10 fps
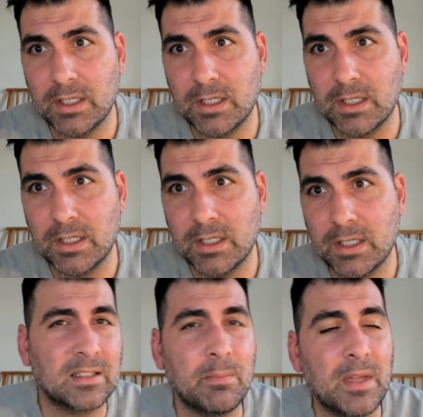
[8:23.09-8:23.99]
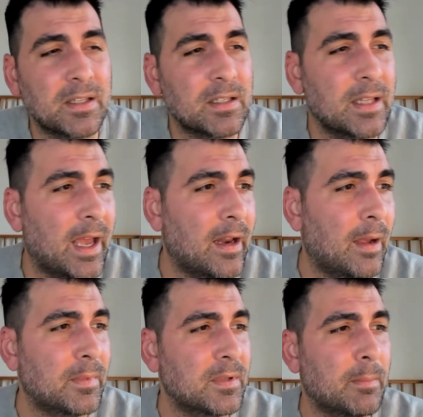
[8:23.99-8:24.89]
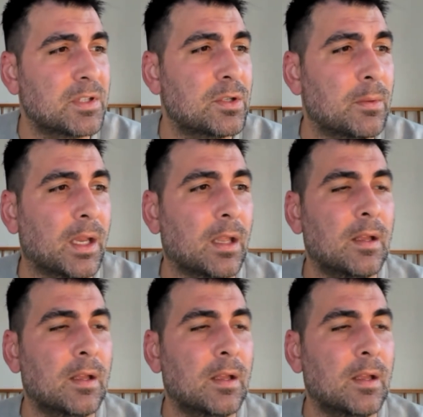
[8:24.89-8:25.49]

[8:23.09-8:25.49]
he'll probably get some minutes in that, I'm assuming.